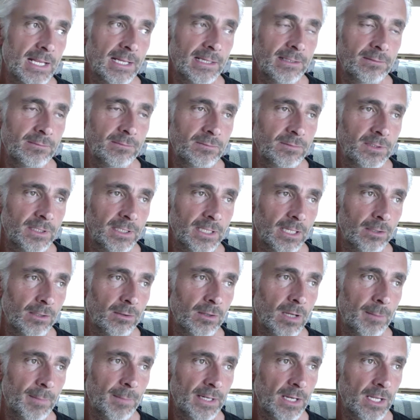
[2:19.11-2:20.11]
And you know,
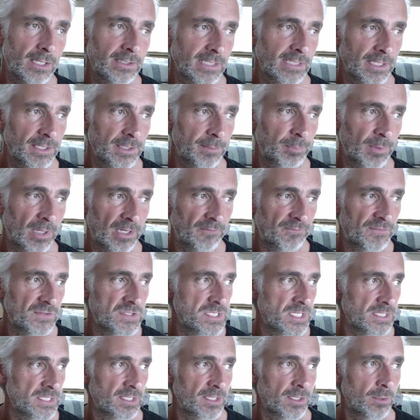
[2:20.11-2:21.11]
I mean, I'd done the
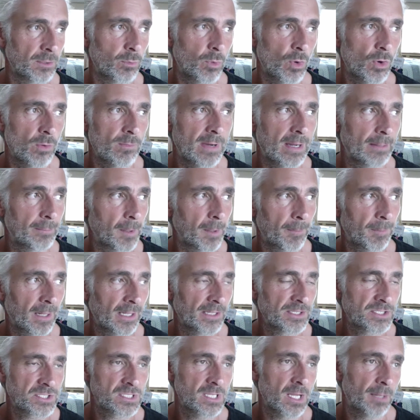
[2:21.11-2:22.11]
breakfast, I'd done the warm up, I
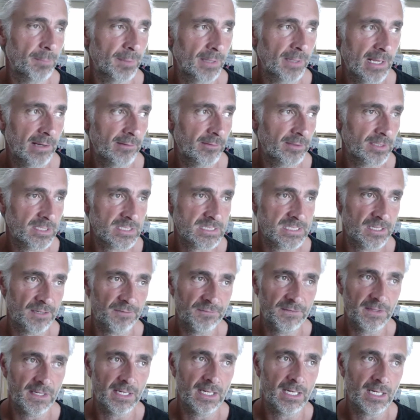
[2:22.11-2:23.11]
played just Balearic stuff,
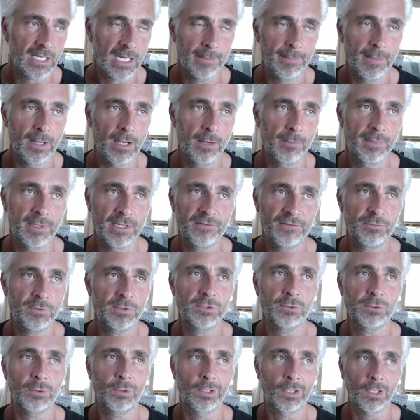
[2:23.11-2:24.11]
and then I come home, and if we
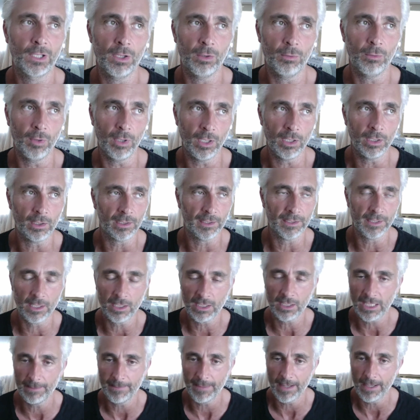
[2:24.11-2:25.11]
do a clockwork, and I
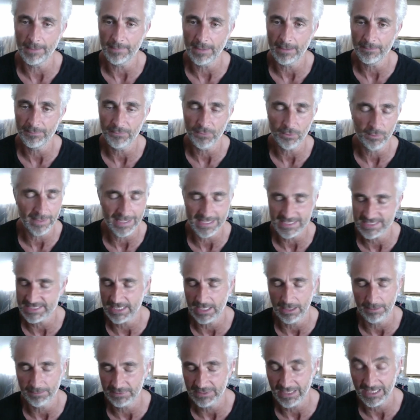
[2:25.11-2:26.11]
come home, I'm not. That's it,
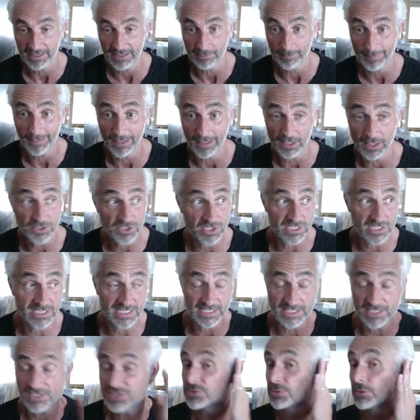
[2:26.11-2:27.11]
I'm done. But I just
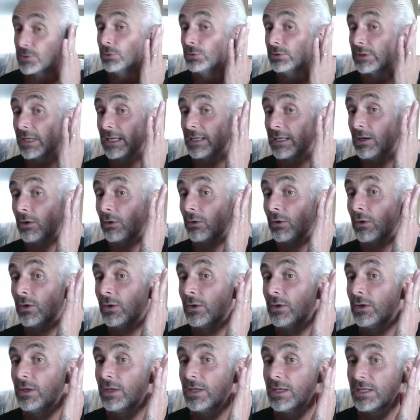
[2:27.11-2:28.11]
listened to it all day long.
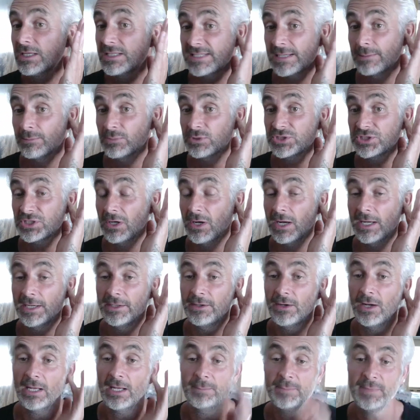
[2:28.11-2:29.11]
Sun was shining,
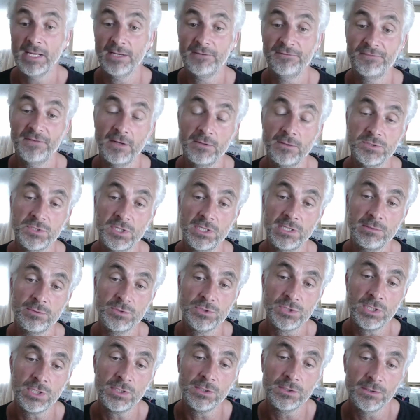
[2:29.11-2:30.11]
I had my headphones on. It was
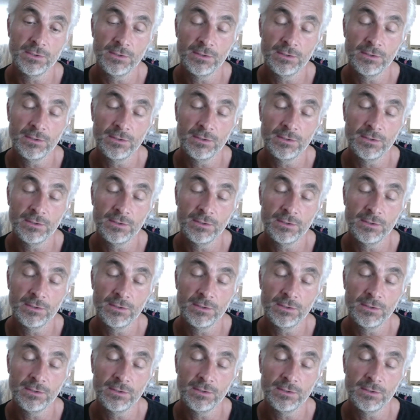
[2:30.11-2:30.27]
good.